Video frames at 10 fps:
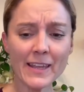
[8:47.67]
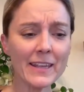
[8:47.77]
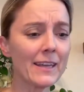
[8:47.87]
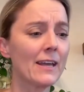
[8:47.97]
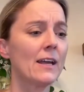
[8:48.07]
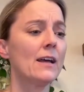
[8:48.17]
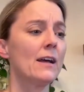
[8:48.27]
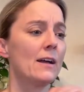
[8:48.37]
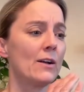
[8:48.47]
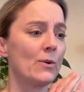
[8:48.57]
like
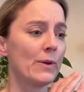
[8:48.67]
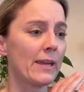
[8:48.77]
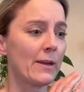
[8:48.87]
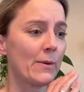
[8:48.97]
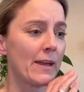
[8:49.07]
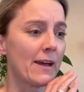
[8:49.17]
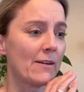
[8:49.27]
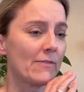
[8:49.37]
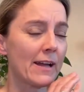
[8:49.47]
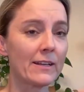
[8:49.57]
oh, okay, we
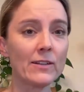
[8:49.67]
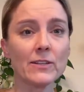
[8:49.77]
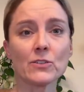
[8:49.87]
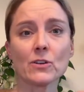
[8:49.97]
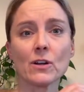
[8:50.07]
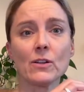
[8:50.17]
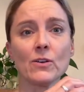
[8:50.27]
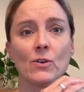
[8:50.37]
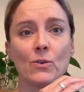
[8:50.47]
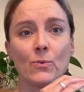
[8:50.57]
have high cholesterol.
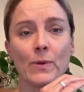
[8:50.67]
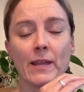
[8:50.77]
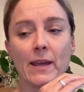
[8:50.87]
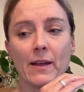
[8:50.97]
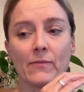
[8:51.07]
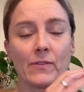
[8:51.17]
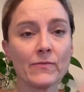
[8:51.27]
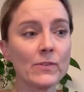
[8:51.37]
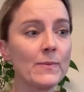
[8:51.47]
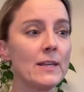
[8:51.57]
Oh, we have
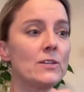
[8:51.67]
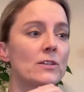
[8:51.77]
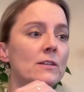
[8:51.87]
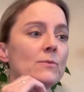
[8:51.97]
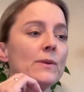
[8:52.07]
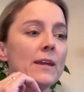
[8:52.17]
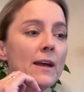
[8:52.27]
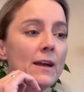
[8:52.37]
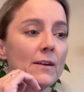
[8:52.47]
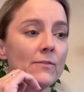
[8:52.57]
inflammation. We
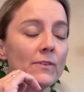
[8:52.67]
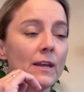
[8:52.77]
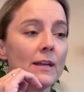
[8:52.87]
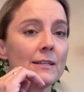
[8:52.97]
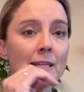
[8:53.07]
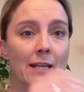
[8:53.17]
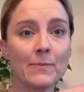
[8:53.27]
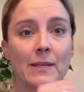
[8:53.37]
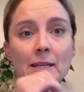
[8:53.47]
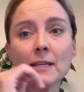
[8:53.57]
have
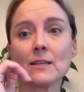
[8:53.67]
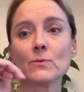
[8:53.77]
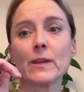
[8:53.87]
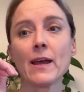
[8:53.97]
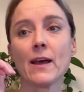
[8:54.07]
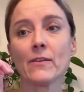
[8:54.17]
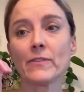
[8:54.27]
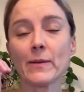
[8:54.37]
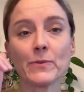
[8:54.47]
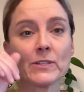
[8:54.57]
diabetes. We
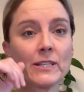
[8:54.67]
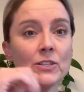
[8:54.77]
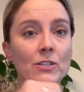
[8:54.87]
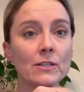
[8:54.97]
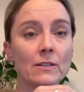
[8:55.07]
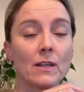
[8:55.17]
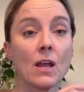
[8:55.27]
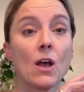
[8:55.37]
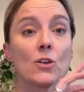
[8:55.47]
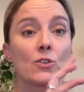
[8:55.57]
have hypertension
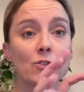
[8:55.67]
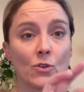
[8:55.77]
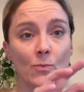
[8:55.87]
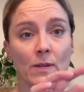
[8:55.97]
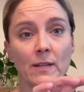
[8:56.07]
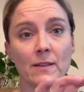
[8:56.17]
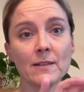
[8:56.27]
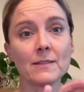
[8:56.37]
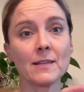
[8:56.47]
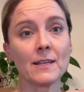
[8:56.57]
so many of
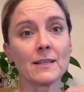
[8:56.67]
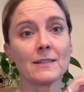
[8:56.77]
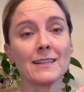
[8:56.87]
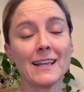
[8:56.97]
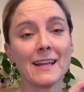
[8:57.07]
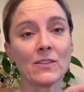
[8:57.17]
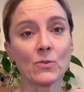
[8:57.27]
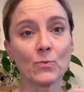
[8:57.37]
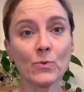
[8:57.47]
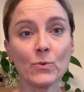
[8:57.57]
these things at
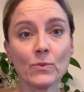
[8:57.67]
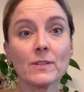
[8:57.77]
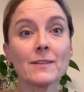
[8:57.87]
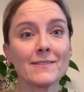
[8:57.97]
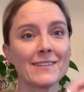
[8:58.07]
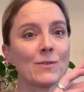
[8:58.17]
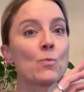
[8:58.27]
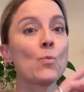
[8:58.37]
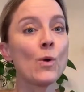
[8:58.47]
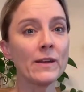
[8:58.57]
the root,
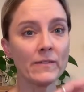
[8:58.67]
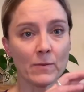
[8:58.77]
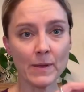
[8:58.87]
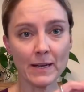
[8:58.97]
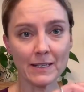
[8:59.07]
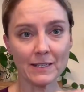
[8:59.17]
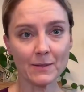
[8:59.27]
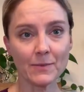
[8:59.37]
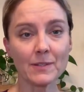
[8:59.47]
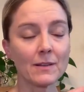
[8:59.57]
one of the
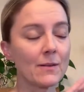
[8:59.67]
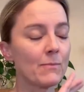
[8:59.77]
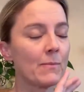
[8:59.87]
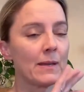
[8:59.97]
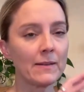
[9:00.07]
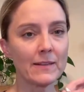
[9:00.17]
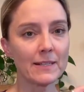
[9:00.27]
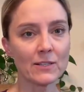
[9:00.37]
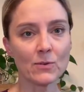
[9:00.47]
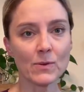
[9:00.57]
mechanisms, many of these
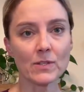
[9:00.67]
things are